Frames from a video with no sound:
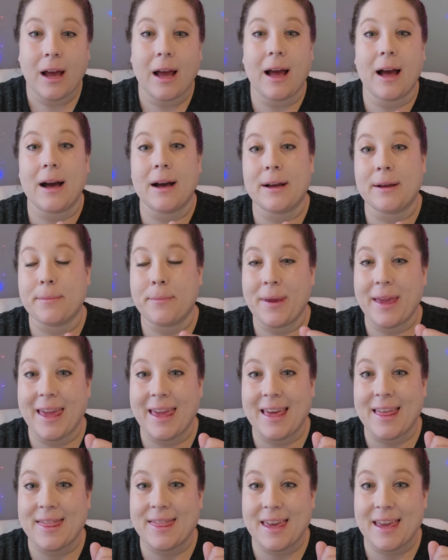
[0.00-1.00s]

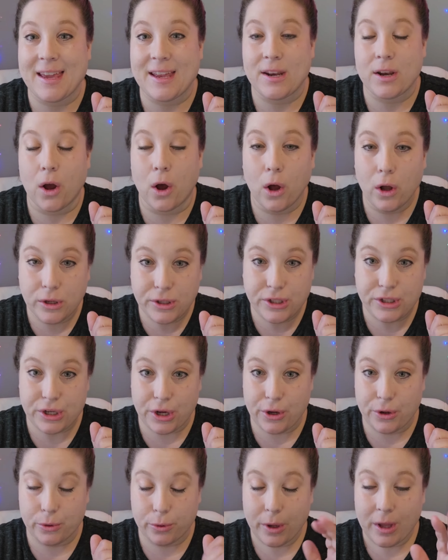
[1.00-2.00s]
And then
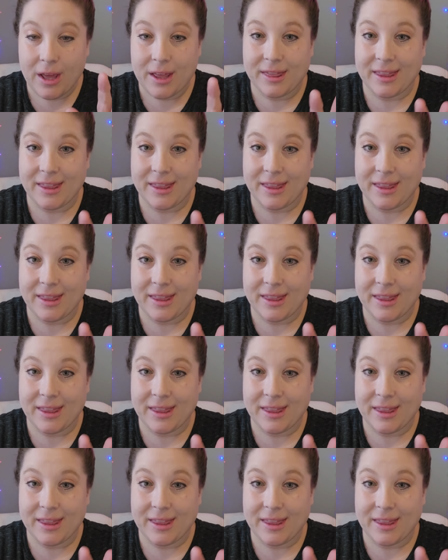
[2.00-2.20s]
also